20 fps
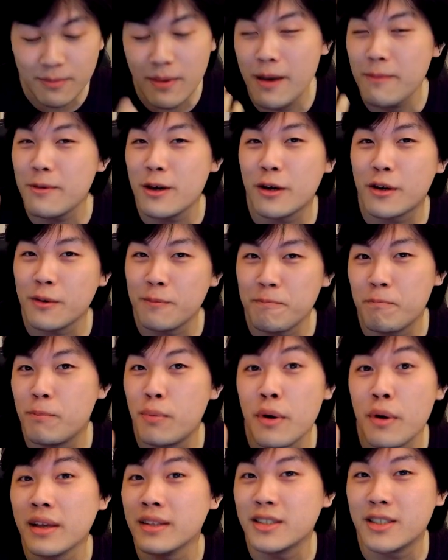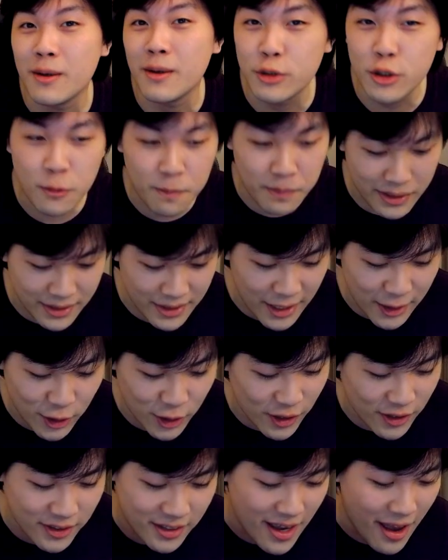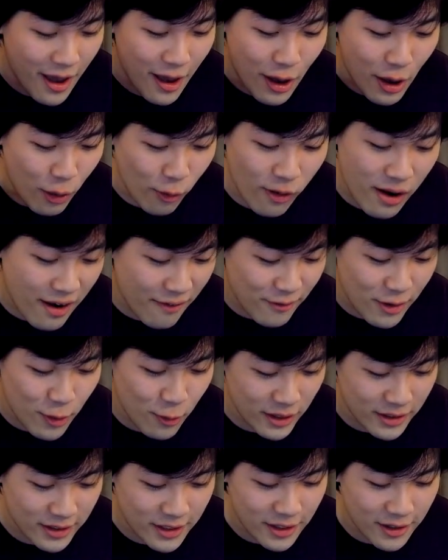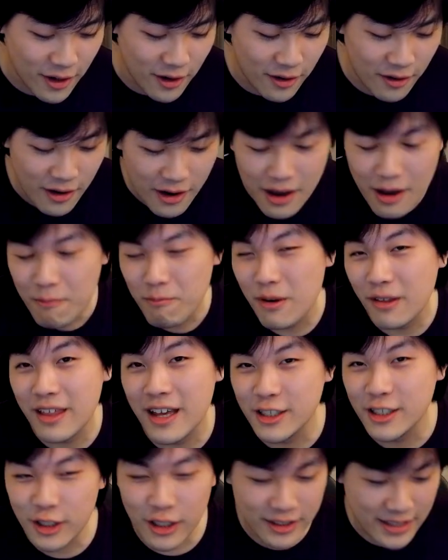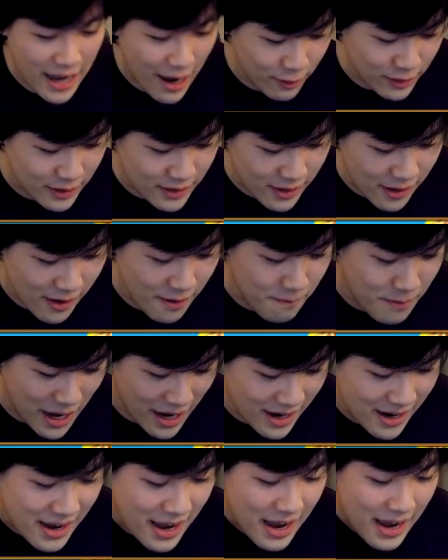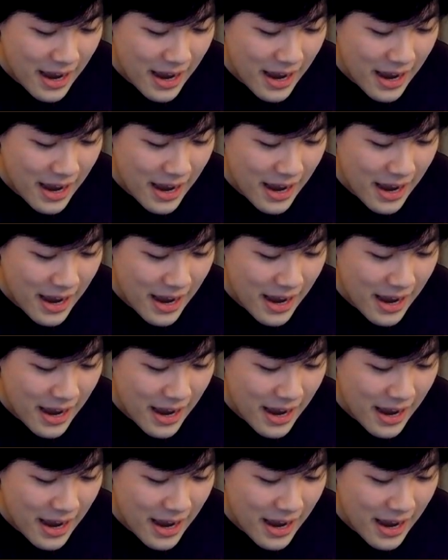Maybe you can put in some superstitions, whatever you want to do, but that's just how it's going to be.